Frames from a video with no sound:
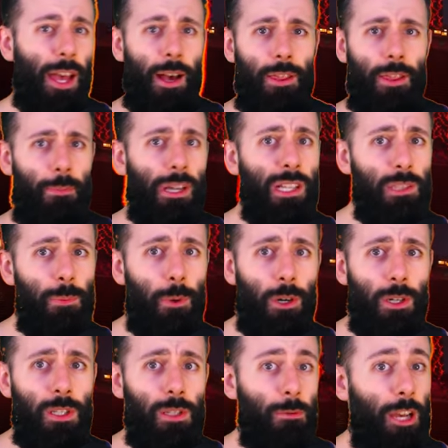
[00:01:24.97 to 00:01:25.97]
And the best
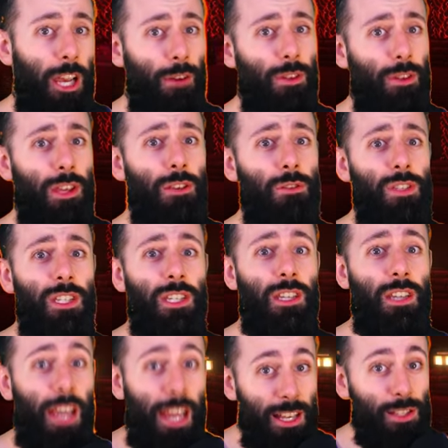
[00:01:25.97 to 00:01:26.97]
part, everything you
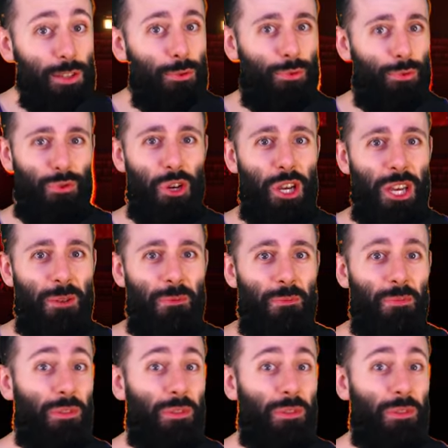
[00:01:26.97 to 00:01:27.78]
see is free.